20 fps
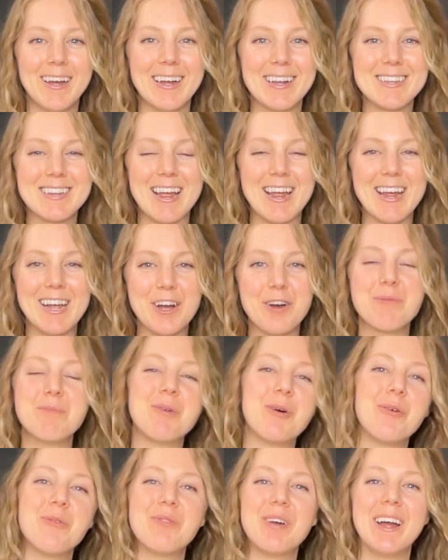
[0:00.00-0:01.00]
Take a
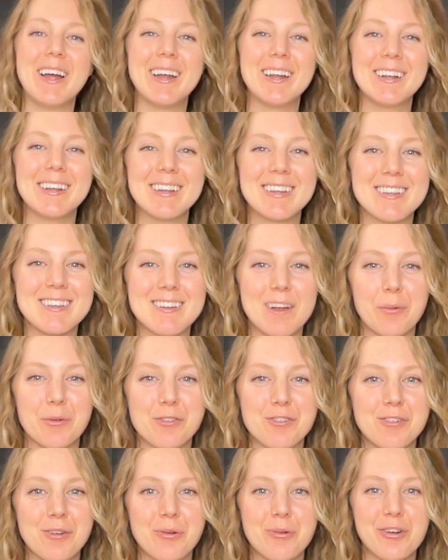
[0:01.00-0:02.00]
moment. That was so